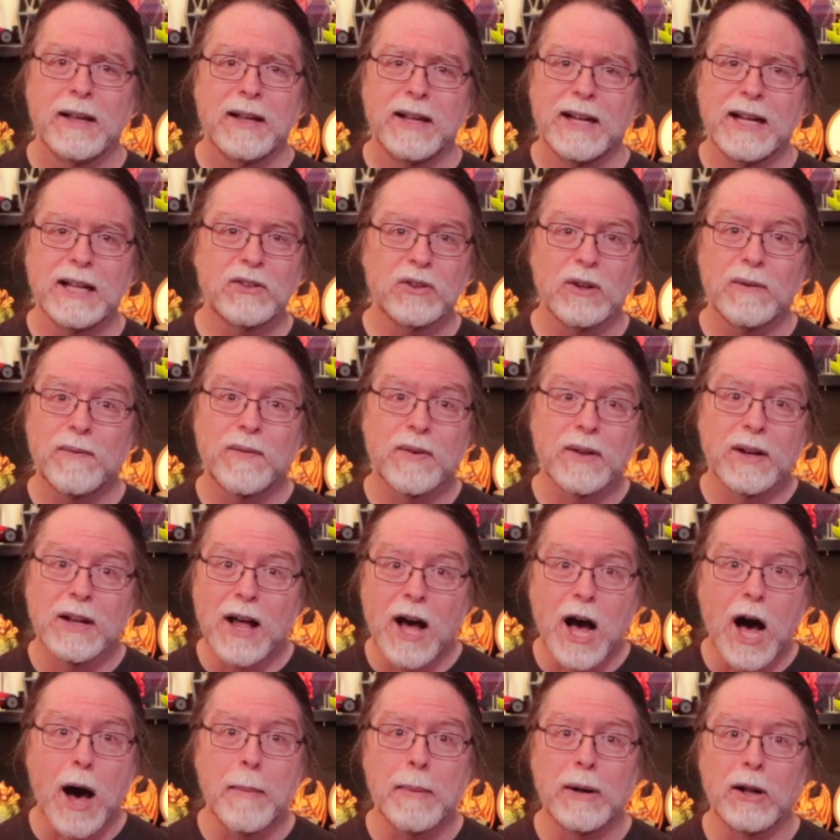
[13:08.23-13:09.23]
It's a
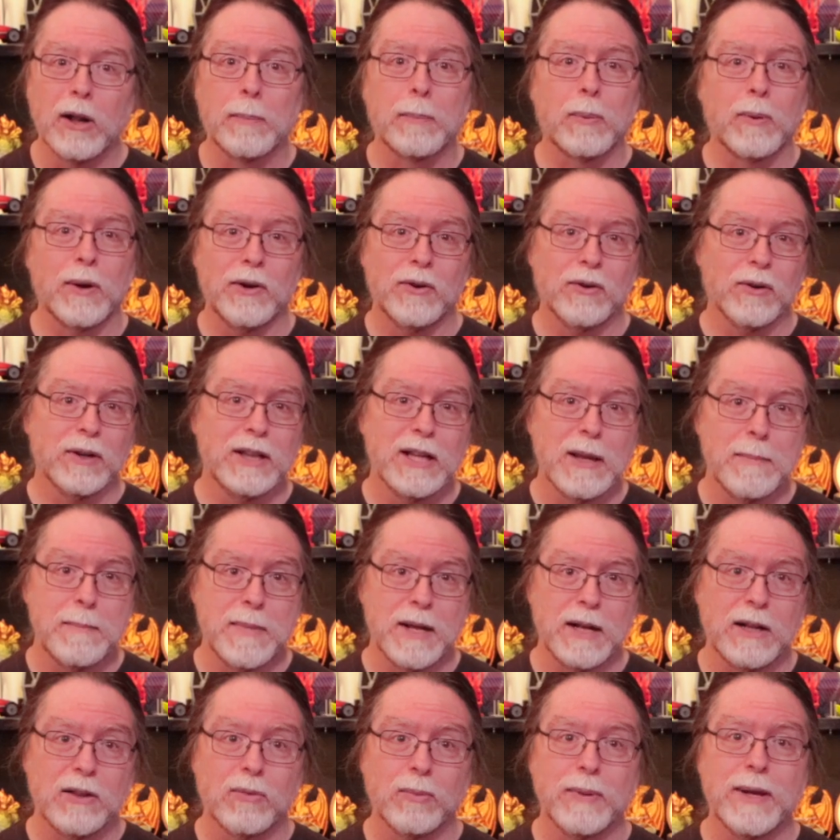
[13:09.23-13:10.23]
phenomenal printer in the
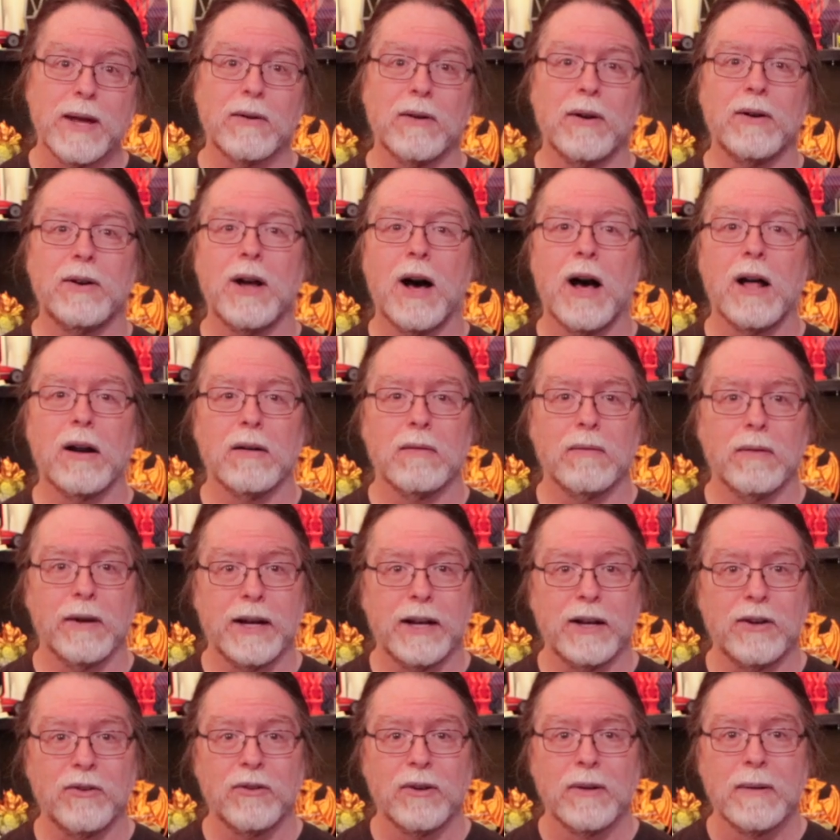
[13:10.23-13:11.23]
mid $300
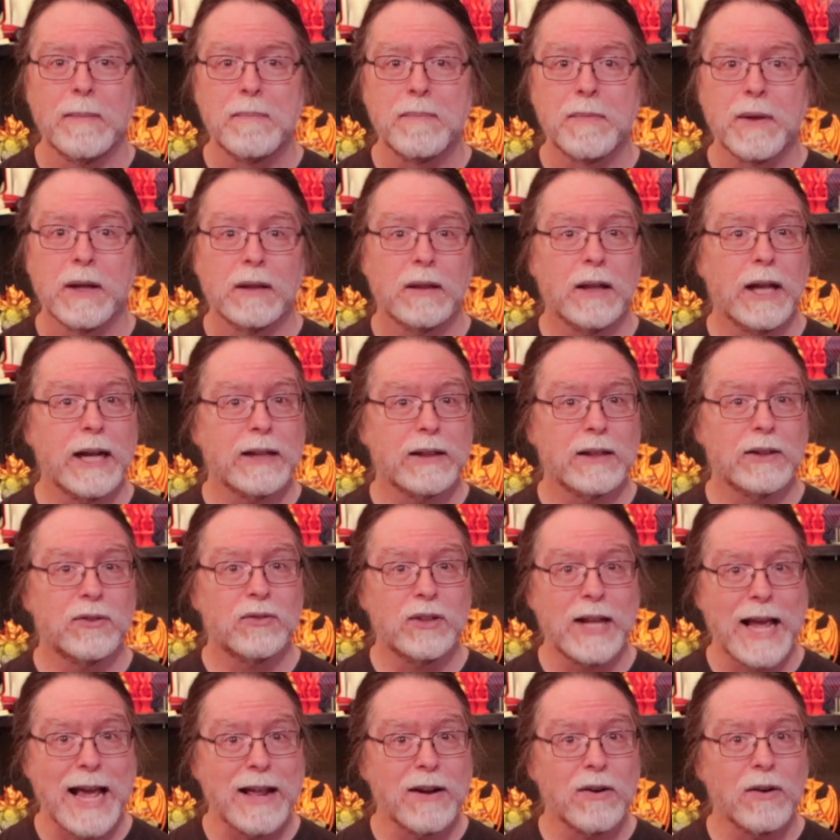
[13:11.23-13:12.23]
range. Like the
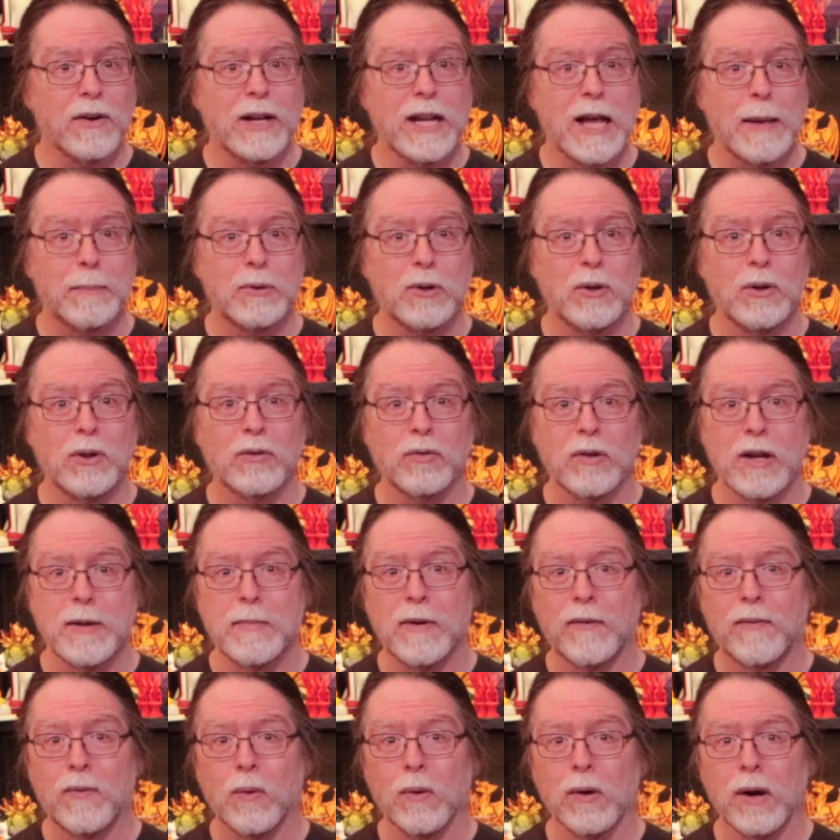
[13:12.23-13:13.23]
standard Neptune 3
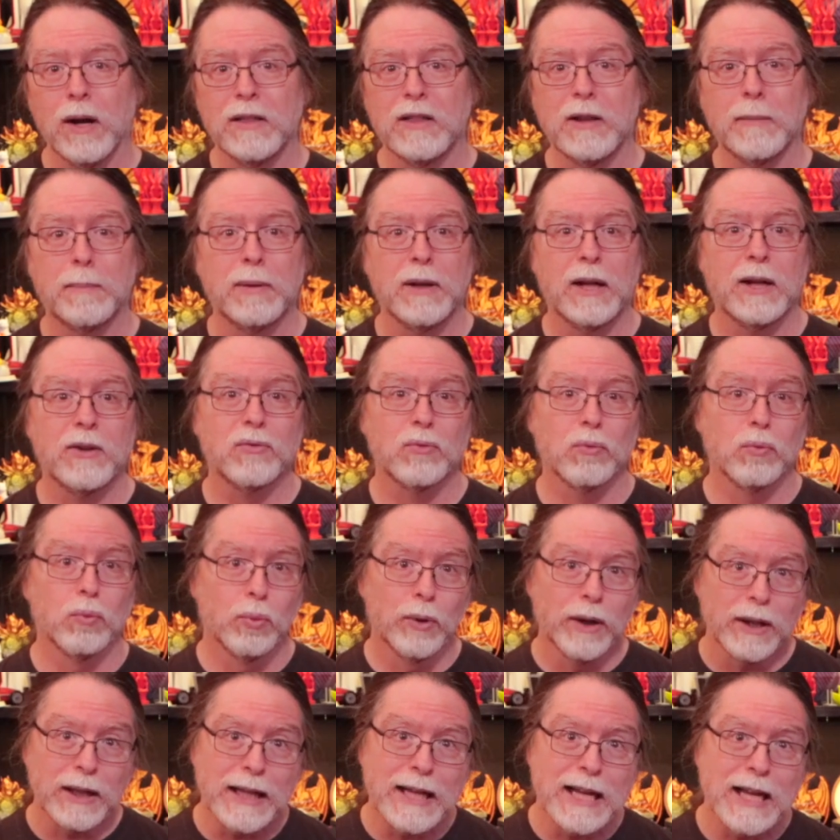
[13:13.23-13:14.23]
before it, the Plus
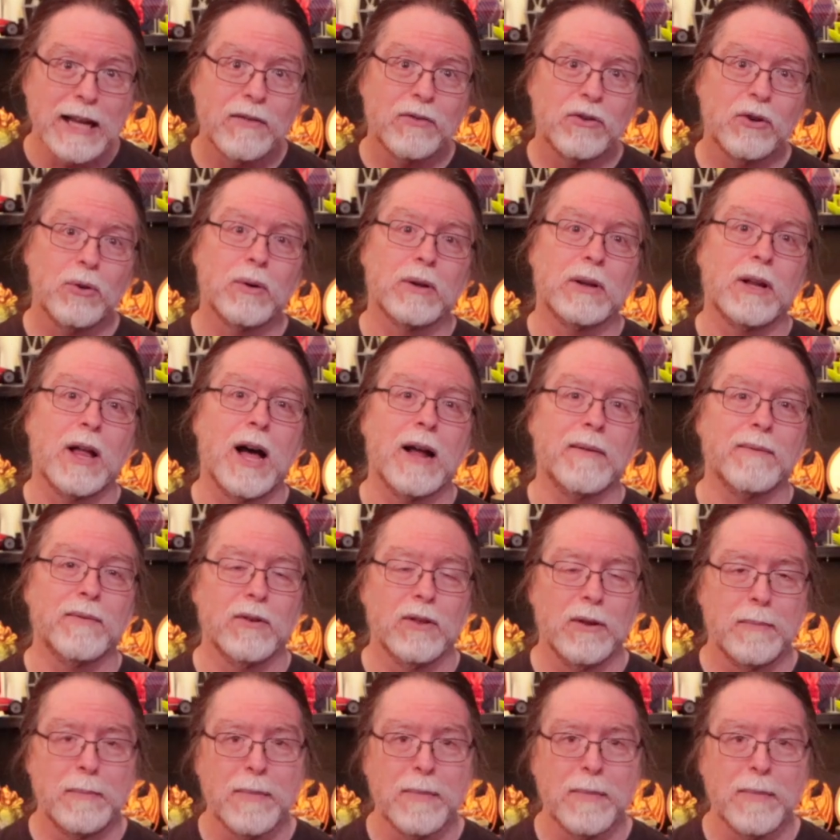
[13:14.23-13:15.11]
really gives you a lot for the